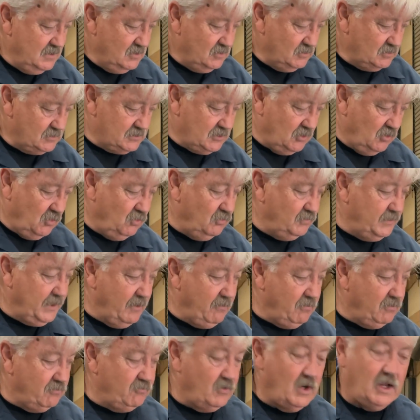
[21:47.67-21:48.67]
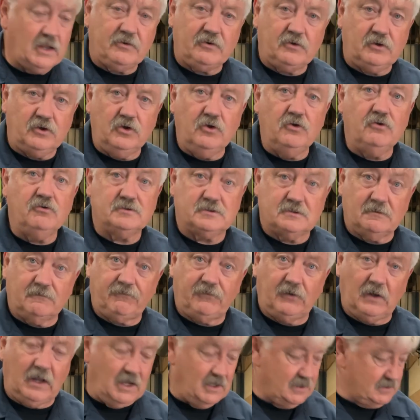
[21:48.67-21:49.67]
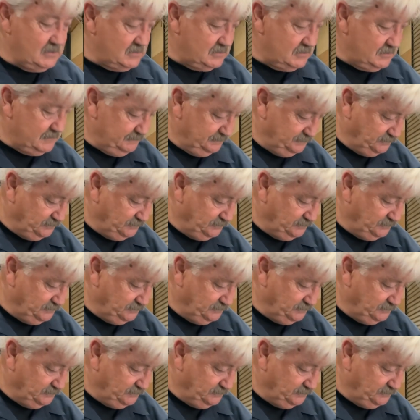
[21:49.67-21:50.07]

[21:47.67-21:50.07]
So they would rather you use a flux.